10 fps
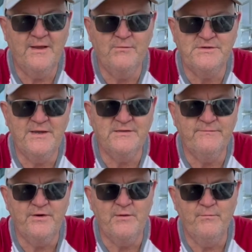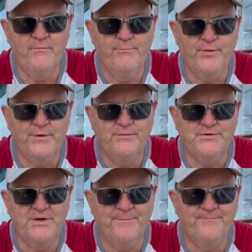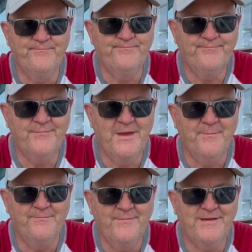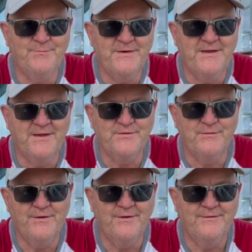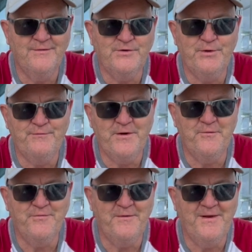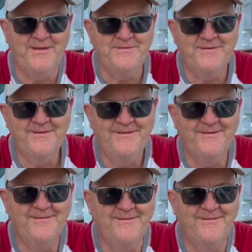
I would say it's a very beautiful ship. Yeah, that's my take so far. Did you put your finger in front of the lens? Yeah.